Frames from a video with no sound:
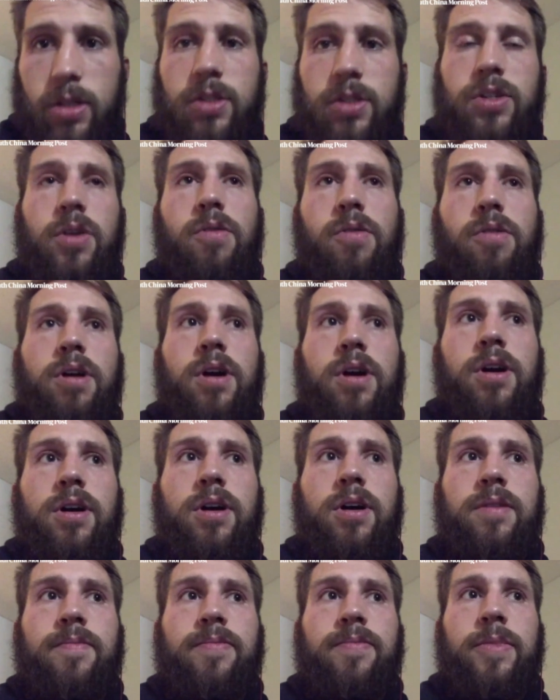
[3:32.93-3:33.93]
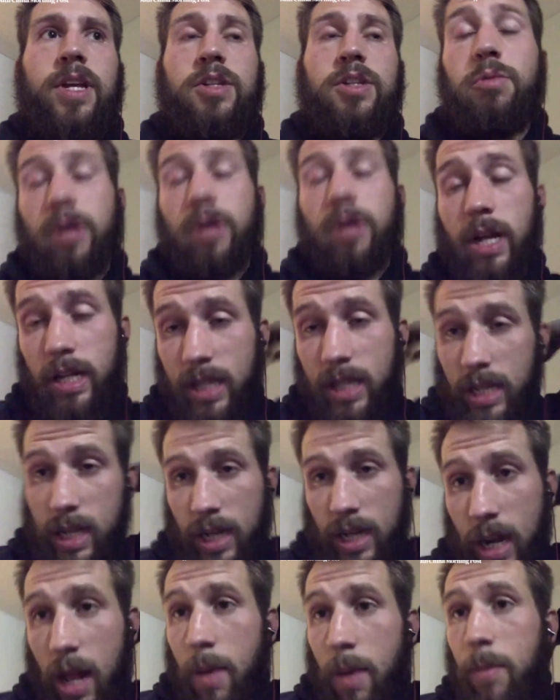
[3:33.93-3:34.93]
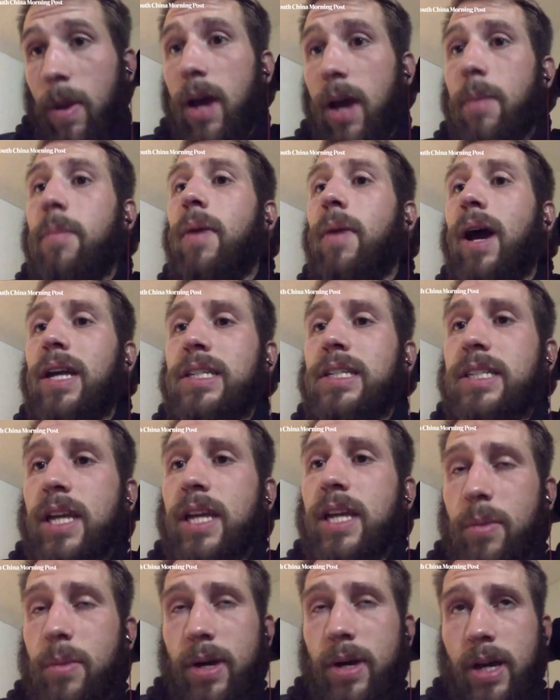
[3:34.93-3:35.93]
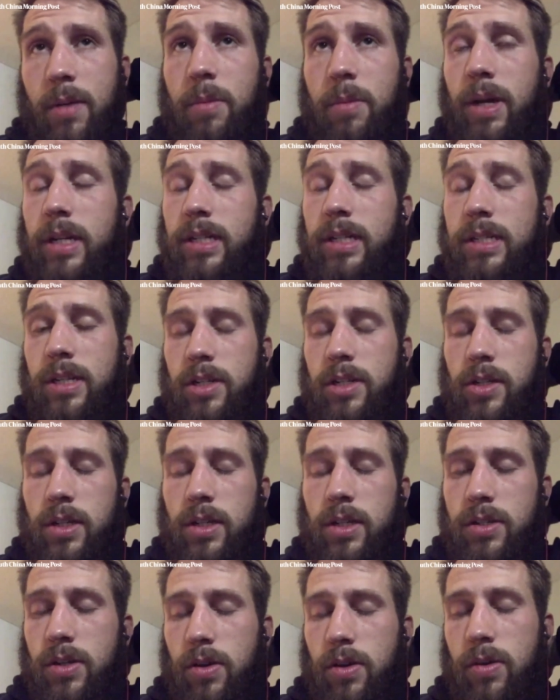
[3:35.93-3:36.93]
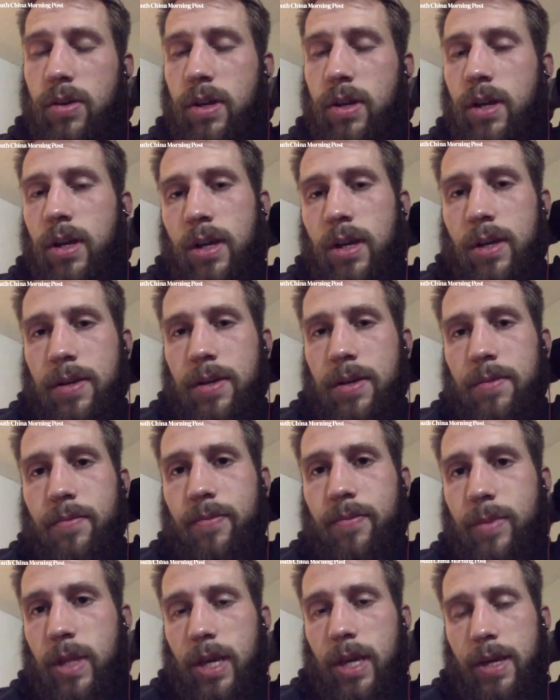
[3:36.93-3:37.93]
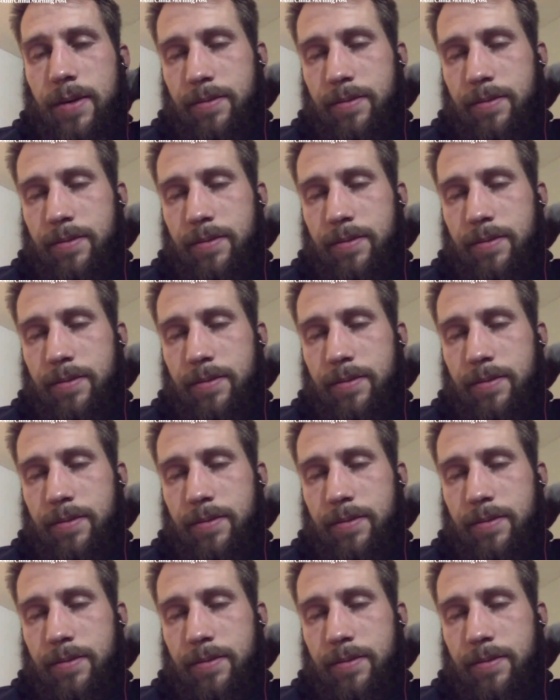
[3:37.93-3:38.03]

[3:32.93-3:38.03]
So that's what I did, and I stand behind my decision. So yeah.